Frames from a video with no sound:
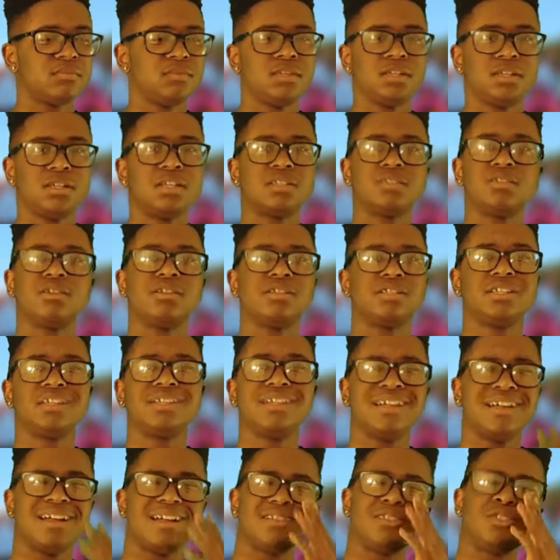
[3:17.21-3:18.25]
yeah, that's all the shit
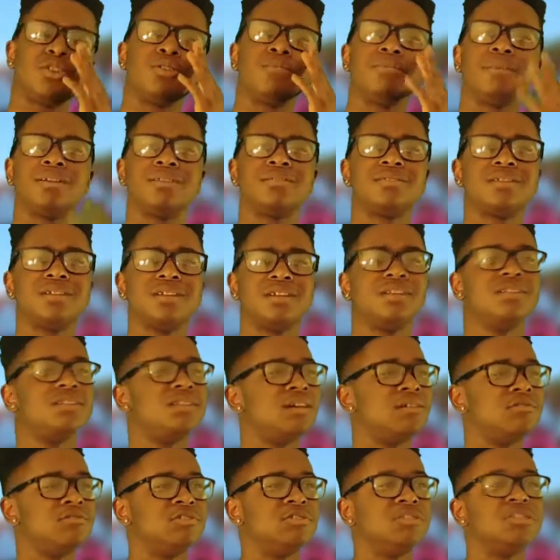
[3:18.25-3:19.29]
that I got to talk about today.
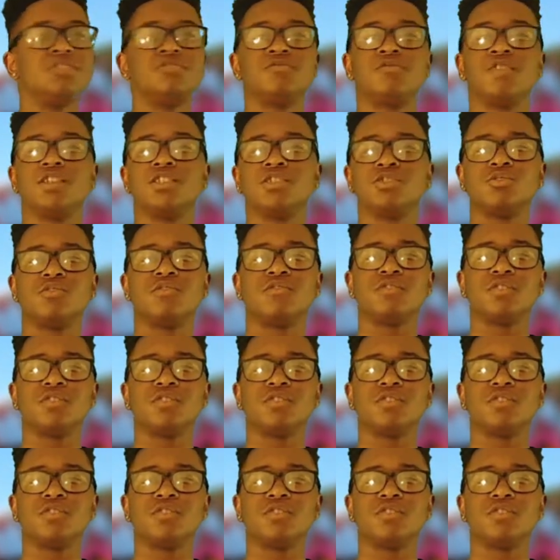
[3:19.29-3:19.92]
That was just special.